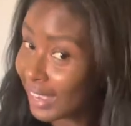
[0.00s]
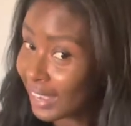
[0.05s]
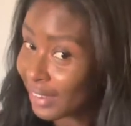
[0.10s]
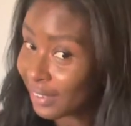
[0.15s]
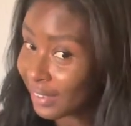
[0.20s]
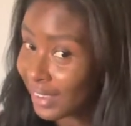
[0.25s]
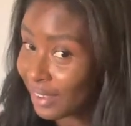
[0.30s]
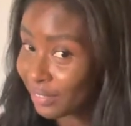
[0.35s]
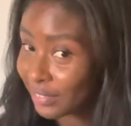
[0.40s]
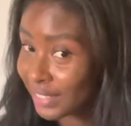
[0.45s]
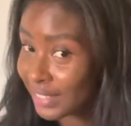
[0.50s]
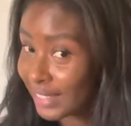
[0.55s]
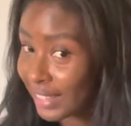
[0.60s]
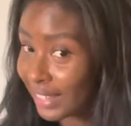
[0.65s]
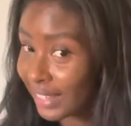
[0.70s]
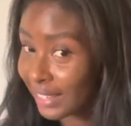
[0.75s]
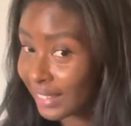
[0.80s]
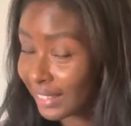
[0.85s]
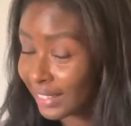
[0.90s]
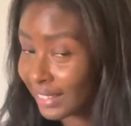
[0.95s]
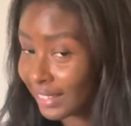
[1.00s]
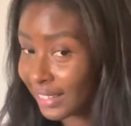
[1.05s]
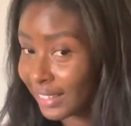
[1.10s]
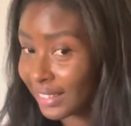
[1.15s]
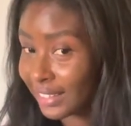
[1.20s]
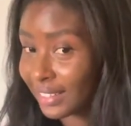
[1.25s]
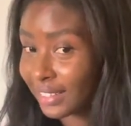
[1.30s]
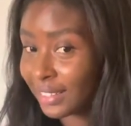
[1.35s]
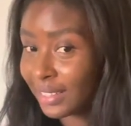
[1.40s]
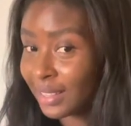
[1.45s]
I don't have to say
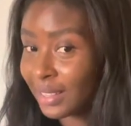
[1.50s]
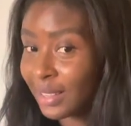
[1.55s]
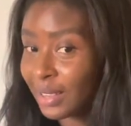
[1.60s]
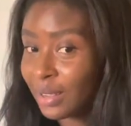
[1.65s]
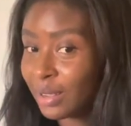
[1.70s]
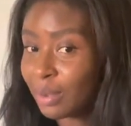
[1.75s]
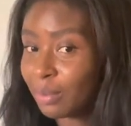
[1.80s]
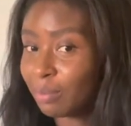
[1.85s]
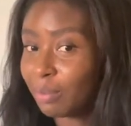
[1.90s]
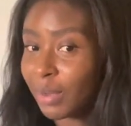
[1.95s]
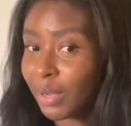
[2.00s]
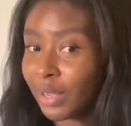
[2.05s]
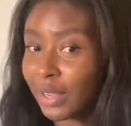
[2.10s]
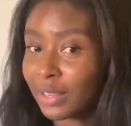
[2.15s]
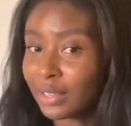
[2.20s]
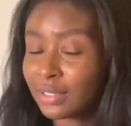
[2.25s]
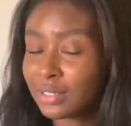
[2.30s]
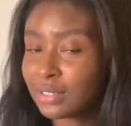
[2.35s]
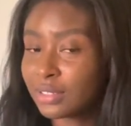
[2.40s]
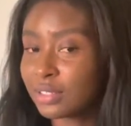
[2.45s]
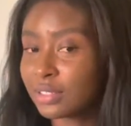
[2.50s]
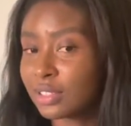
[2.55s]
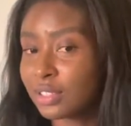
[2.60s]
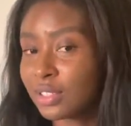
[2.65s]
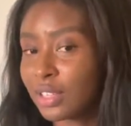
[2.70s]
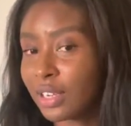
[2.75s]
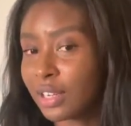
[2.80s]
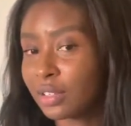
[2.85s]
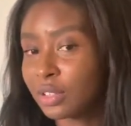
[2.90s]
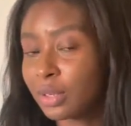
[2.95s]
anything. But to
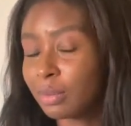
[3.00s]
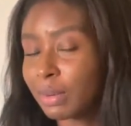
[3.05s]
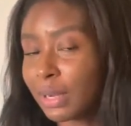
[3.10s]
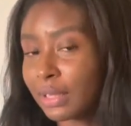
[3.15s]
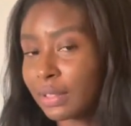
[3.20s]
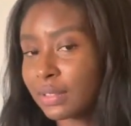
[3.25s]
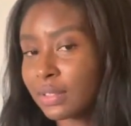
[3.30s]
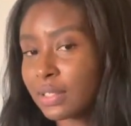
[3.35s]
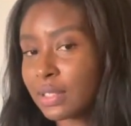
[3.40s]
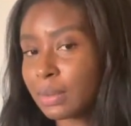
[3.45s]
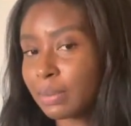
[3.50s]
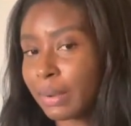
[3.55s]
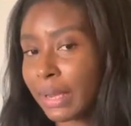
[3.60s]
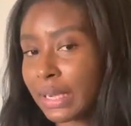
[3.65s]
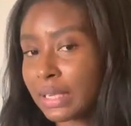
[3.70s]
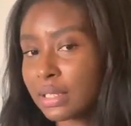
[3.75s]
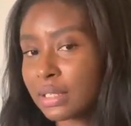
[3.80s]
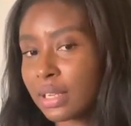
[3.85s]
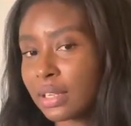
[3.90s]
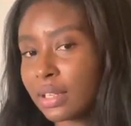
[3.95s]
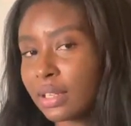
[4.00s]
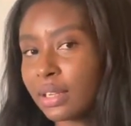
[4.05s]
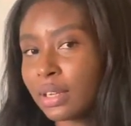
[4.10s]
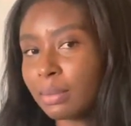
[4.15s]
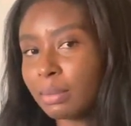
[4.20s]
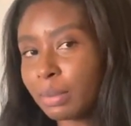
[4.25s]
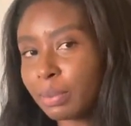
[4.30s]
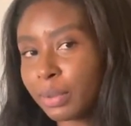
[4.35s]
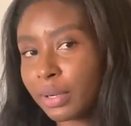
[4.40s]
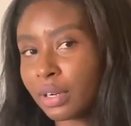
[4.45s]
tell you about the specs, I think I'm
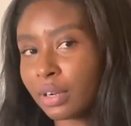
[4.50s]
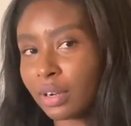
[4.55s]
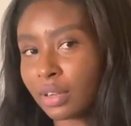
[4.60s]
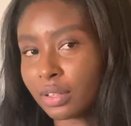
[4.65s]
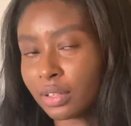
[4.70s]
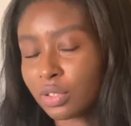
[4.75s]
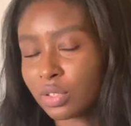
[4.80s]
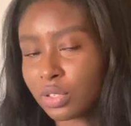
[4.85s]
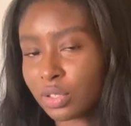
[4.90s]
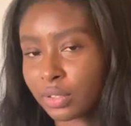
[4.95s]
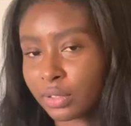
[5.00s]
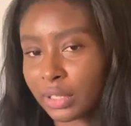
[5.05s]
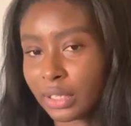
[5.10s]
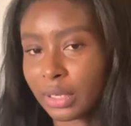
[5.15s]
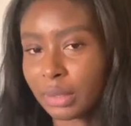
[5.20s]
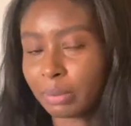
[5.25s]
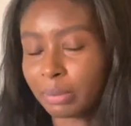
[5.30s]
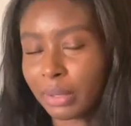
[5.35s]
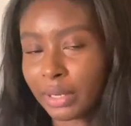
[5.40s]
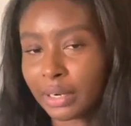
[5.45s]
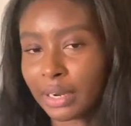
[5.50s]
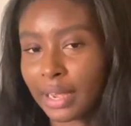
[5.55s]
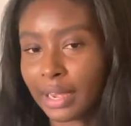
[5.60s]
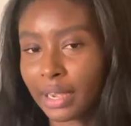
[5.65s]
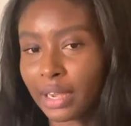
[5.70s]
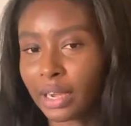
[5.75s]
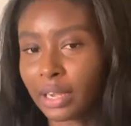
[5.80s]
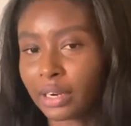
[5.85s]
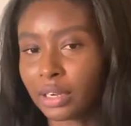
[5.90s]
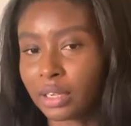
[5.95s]
gonna put it on the screen, but I
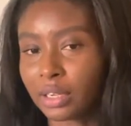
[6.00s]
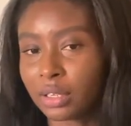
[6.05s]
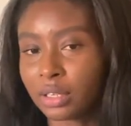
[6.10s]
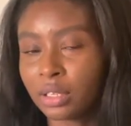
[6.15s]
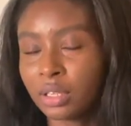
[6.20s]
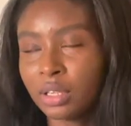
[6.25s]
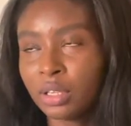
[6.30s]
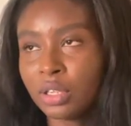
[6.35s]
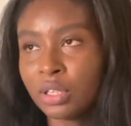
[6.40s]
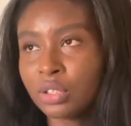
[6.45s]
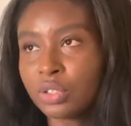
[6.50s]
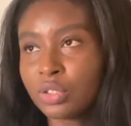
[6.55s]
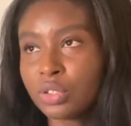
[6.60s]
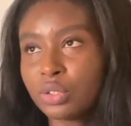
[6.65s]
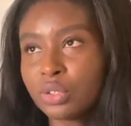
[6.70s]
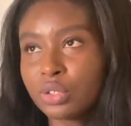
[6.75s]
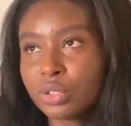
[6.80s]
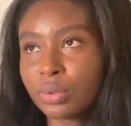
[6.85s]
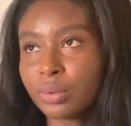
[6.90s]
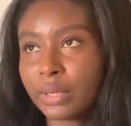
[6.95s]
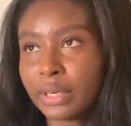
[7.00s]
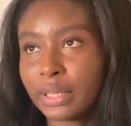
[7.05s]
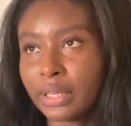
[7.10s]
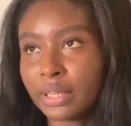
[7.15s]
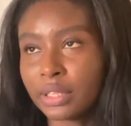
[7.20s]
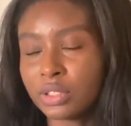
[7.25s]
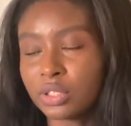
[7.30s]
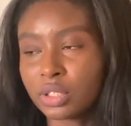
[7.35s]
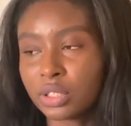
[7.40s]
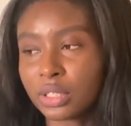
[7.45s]
got a 220
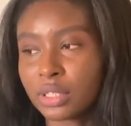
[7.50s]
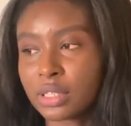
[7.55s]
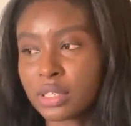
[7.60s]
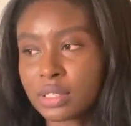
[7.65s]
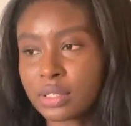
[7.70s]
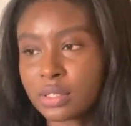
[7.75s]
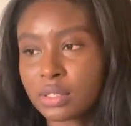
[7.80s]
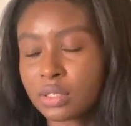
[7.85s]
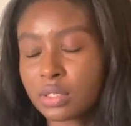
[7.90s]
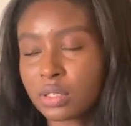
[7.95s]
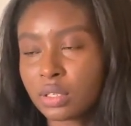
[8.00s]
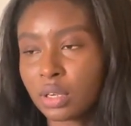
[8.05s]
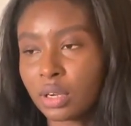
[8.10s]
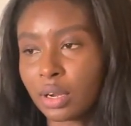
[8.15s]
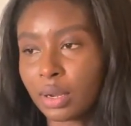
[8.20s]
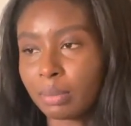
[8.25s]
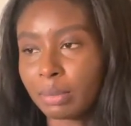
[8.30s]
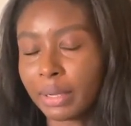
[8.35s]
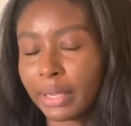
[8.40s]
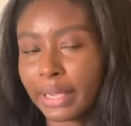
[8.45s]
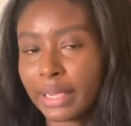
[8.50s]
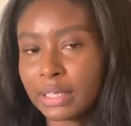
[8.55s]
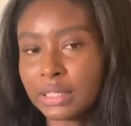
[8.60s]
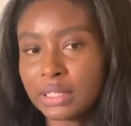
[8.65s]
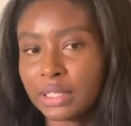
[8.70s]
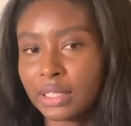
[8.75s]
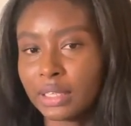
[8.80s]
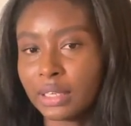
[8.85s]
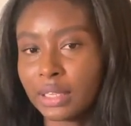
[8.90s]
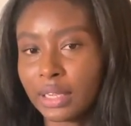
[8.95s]
inches, um,
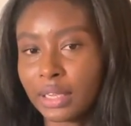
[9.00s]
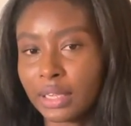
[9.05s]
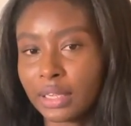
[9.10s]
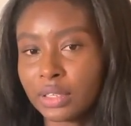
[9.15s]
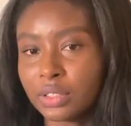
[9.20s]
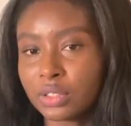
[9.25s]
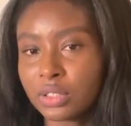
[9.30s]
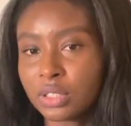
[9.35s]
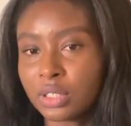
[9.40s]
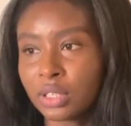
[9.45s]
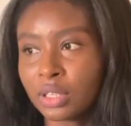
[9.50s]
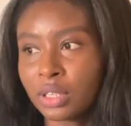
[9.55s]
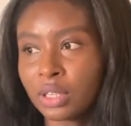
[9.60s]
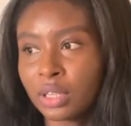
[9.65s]
18 inch,